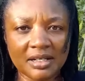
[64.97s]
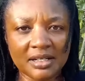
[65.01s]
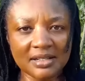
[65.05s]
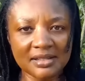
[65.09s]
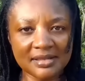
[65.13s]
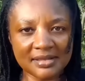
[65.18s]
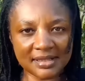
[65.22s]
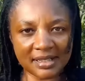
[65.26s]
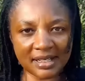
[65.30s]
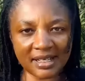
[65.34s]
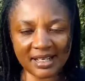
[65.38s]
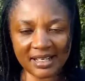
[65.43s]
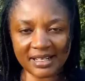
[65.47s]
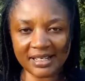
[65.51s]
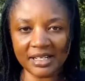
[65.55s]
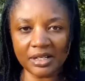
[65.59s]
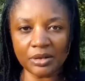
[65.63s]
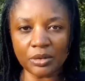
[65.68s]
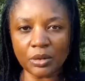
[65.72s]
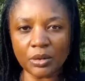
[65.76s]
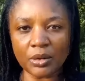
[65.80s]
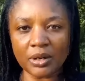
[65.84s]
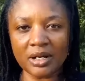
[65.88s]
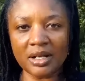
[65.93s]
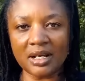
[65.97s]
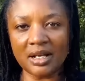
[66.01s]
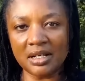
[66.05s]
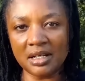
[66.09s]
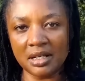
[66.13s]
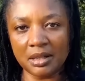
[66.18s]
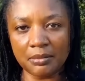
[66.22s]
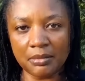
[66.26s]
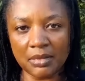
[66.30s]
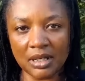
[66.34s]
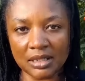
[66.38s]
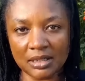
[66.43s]
is any
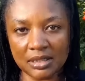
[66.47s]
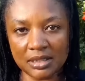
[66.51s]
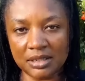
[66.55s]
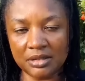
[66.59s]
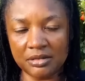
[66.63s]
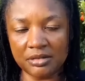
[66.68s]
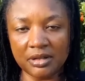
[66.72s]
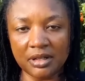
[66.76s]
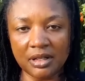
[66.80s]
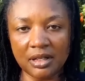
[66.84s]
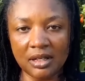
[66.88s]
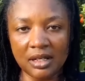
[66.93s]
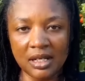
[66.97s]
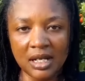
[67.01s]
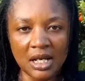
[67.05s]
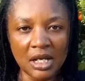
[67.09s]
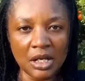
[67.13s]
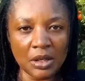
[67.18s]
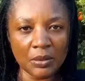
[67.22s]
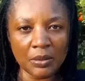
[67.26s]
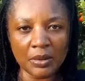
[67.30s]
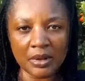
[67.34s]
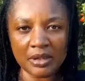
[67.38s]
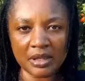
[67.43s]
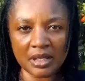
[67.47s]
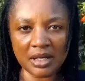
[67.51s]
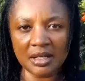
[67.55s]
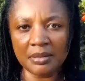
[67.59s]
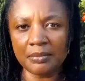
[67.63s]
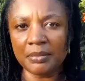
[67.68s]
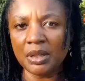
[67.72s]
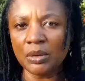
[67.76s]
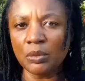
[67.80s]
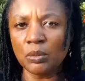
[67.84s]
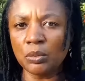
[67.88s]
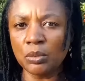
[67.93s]
organic material, whether it
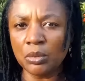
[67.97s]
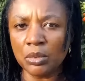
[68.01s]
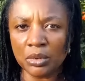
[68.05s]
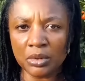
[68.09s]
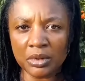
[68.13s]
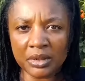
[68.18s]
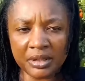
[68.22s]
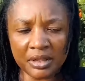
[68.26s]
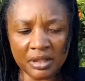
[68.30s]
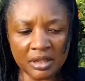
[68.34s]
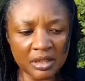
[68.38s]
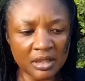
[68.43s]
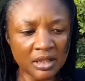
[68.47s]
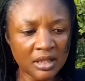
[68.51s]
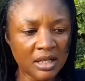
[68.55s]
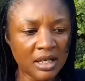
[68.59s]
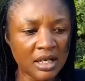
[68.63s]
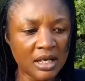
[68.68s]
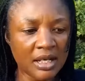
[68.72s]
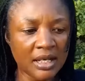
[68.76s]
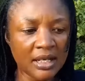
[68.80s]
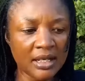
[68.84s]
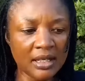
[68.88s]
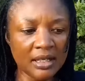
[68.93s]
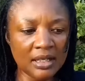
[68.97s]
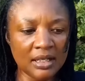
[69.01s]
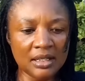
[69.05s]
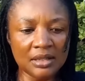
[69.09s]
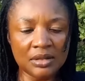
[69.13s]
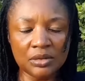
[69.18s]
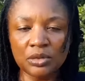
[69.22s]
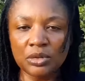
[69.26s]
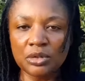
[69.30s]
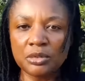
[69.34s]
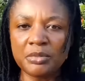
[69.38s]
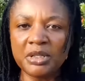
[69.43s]
be wood,
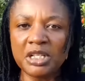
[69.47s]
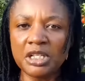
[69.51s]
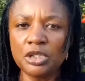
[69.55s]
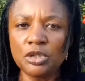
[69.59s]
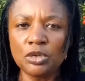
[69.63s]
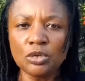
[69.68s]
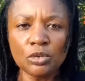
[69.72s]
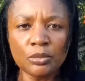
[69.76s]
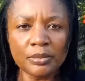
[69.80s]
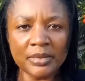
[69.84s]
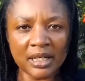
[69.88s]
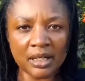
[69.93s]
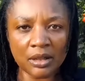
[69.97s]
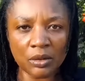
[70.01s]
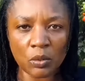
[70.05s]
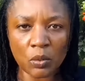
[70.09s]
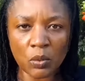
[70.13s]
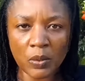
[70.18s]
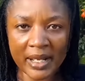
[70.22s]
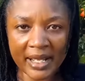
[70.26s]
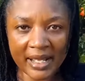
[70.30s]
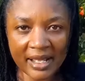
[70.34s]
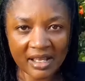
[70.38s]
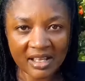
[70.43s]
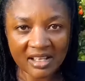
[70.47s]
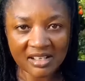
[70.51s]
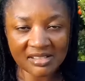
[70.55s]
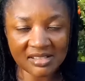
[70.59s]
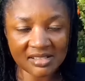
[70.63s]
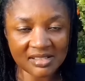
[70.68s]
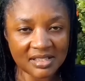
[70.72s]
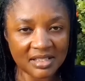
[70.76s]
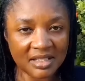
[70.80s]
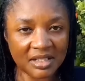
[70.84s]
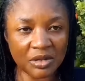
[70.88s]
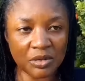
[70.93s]
it could be human
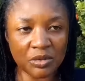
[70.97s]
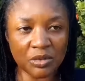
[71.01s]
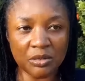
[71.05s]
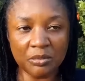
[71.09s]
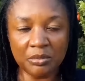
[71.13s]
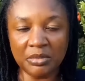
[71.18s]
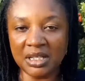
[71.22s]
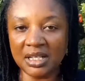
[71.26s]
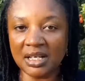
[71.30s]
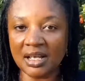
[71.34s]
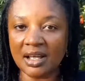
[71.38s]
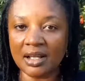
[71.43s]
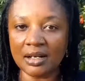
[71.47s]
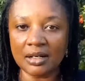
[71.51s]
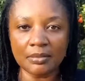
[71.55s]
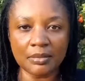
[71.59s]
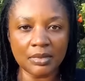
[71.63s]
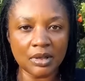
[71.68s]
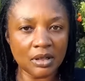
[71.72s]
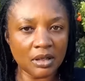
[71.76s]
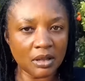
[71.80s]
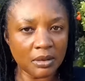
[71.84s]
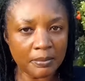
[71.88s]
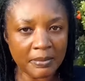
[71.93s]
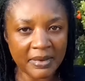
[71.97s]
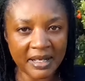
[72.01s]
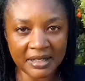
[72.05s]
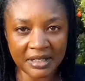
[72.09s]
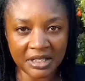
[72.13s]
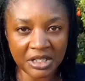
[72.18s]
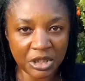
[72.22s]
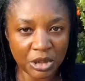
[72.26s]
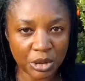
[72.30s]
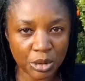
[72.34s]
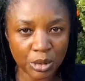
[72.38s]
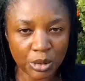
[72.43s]
waste, it could be animal
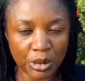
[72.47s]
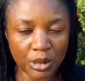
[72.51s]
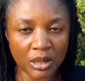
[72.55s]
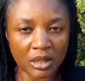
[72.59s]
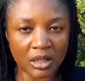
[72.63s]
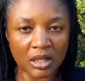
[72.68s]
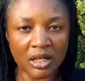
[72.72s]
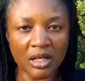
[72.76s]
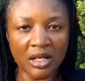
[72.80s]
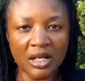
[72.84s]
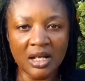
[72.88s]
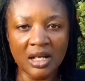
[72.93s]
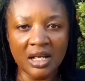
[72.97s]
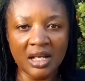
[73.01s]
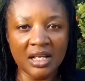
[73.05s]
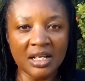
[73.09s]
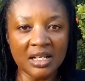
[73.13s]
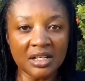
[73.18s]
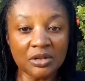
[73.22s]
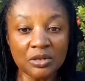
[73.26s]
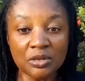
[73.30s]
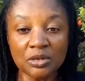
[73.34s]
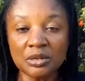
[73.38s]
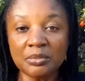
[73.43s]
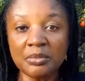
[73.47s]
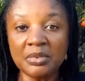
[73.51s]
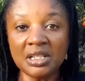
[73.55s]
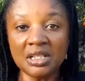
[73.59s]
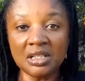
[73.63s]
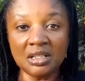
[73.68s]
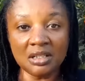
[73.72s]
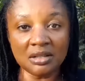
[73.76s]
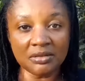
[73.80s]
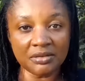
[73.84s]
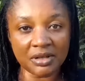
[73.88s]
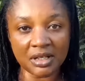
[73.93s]
manure, it could be
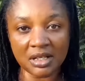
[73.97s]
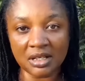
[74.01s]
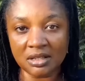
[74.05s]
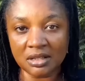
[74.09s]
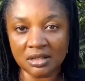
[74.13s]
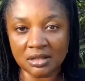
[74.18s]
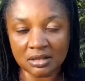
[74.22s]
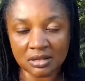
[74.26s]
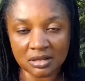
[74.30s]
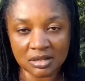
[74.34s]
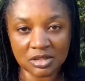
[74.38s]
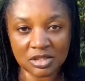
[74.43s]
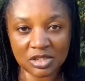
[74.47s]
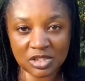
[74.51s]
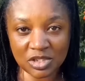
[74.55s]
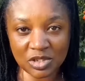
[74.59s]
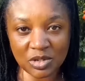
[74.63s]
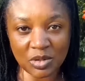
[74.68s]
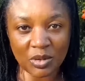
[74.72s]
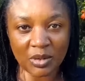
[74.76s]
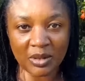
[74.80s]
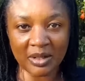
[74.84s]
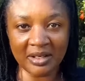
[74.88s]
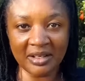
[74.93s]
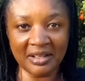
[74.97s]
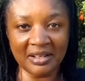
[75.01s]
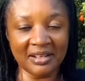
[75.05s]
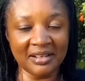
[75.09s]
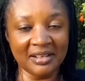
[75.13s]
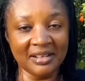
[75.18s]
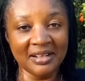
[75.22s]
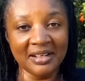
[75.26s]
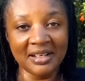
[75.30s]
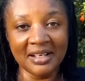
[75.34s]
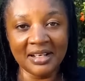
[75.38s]
even soil.